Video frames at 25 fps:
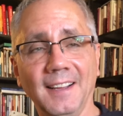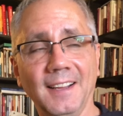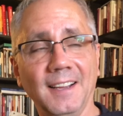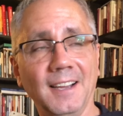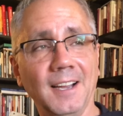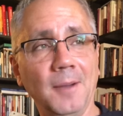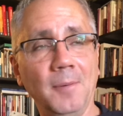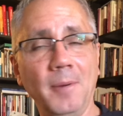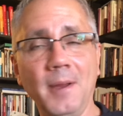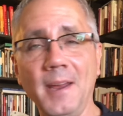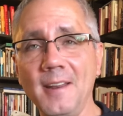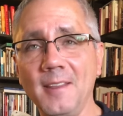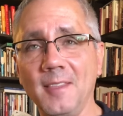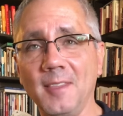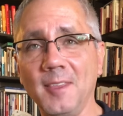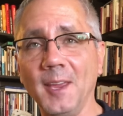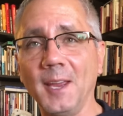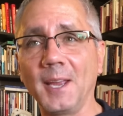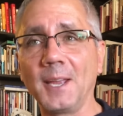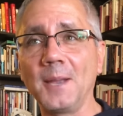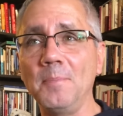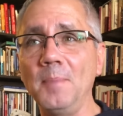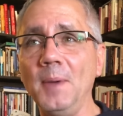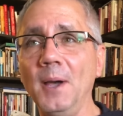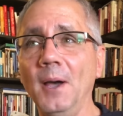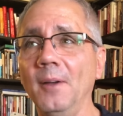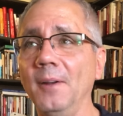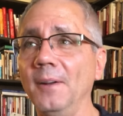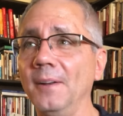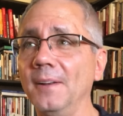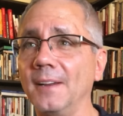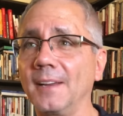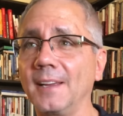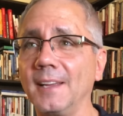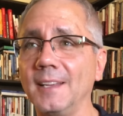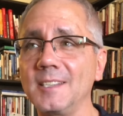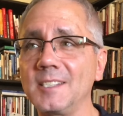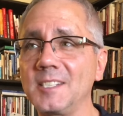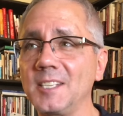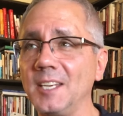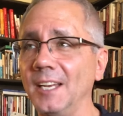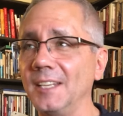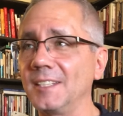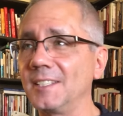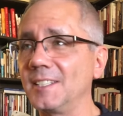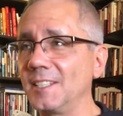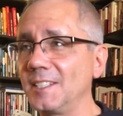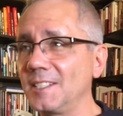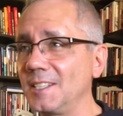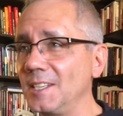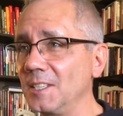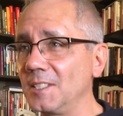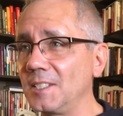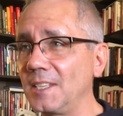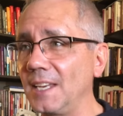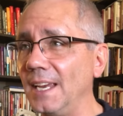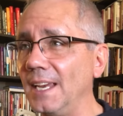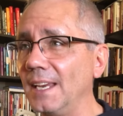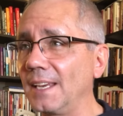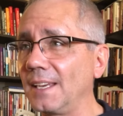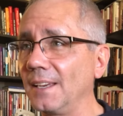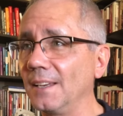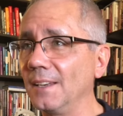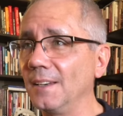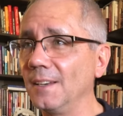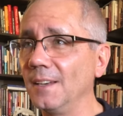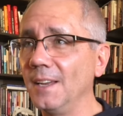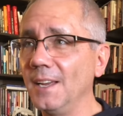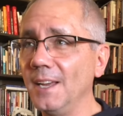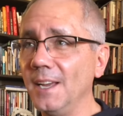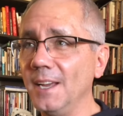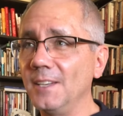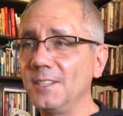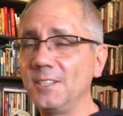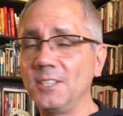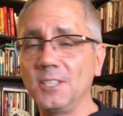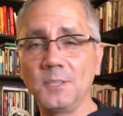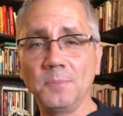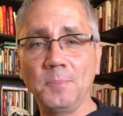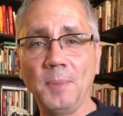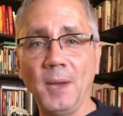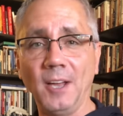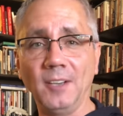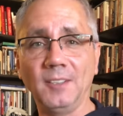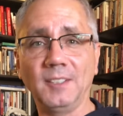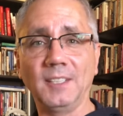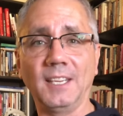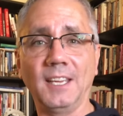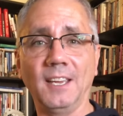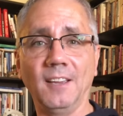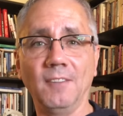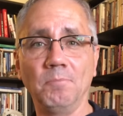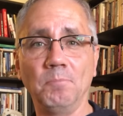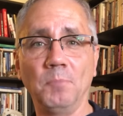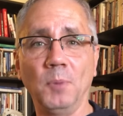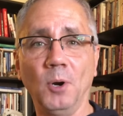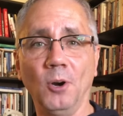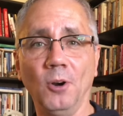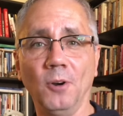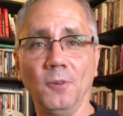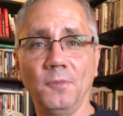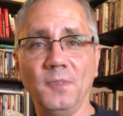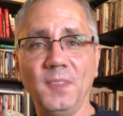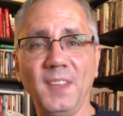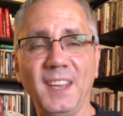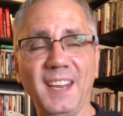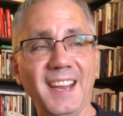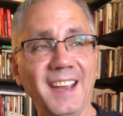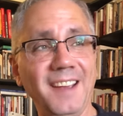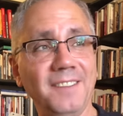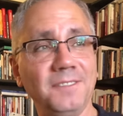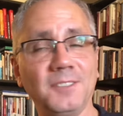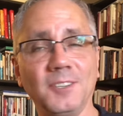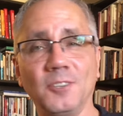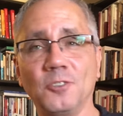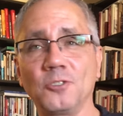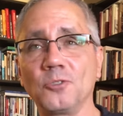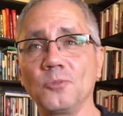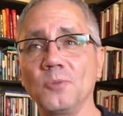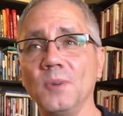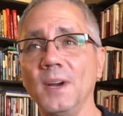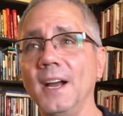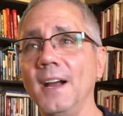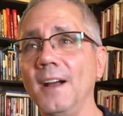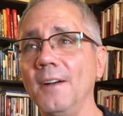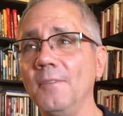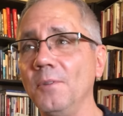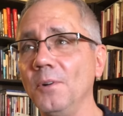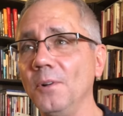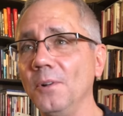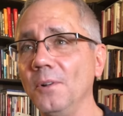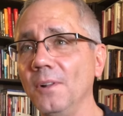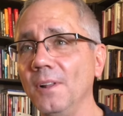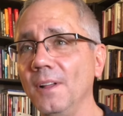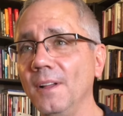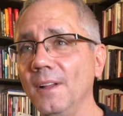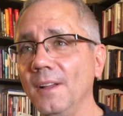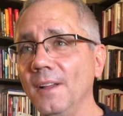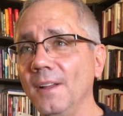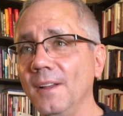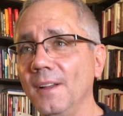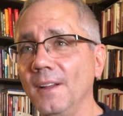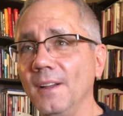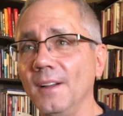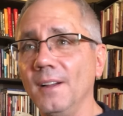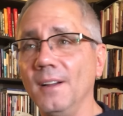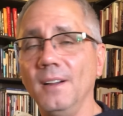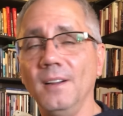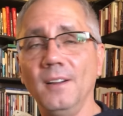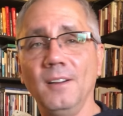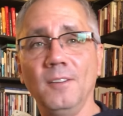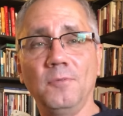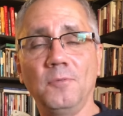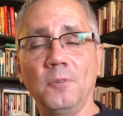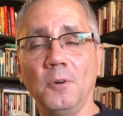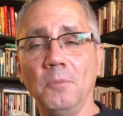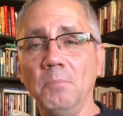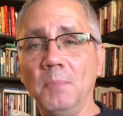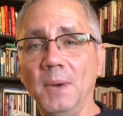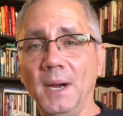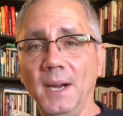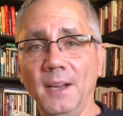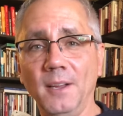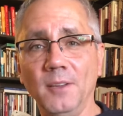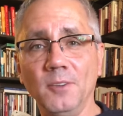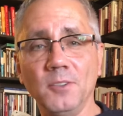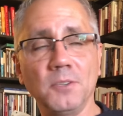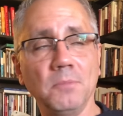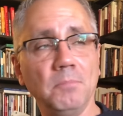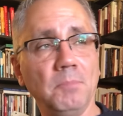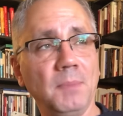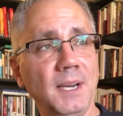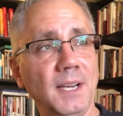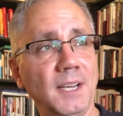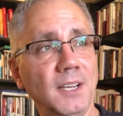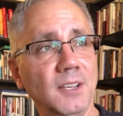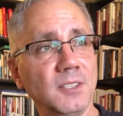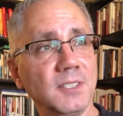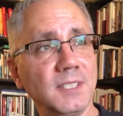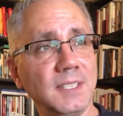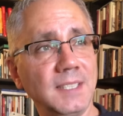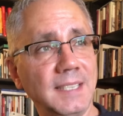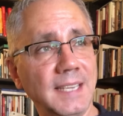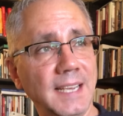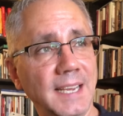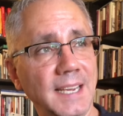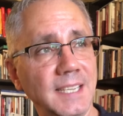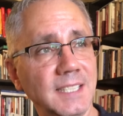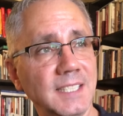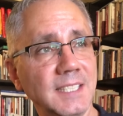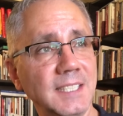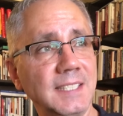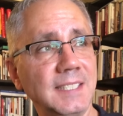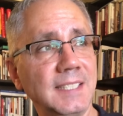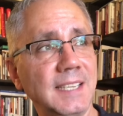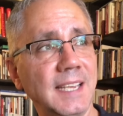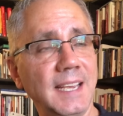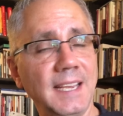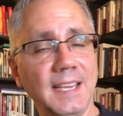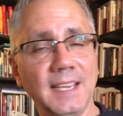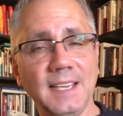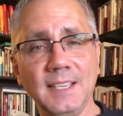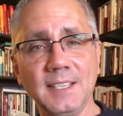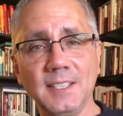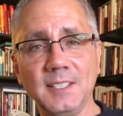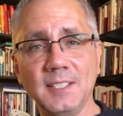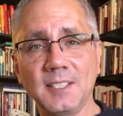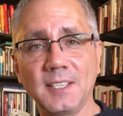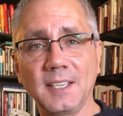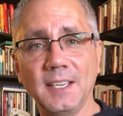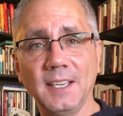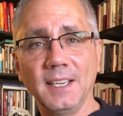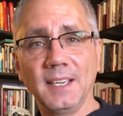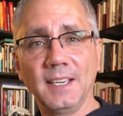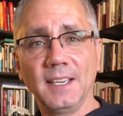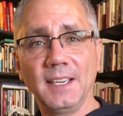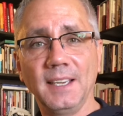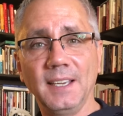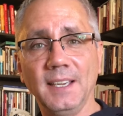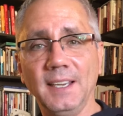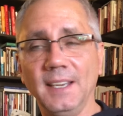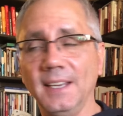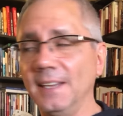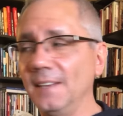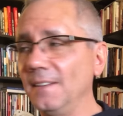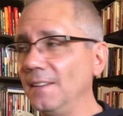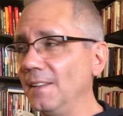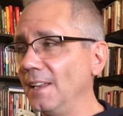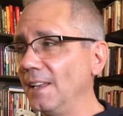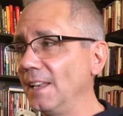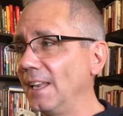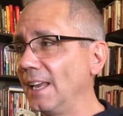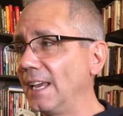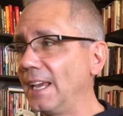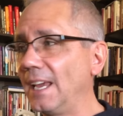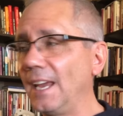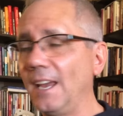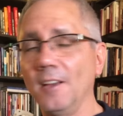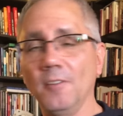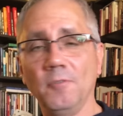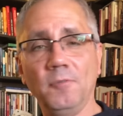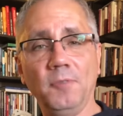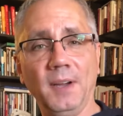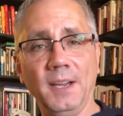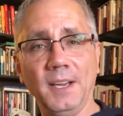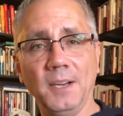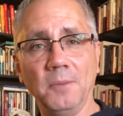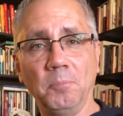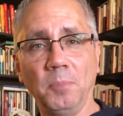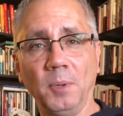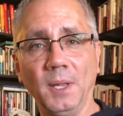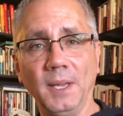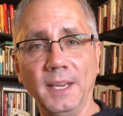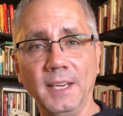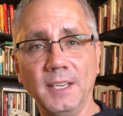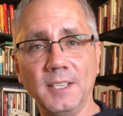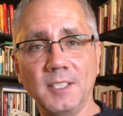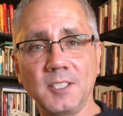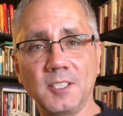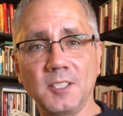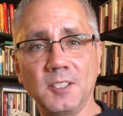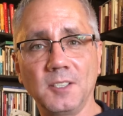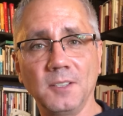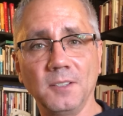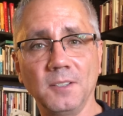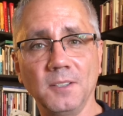I mean, think about it. A consensus is taken. She's about to give birth. They have to travel for miles and miles and days, and then they can't find a place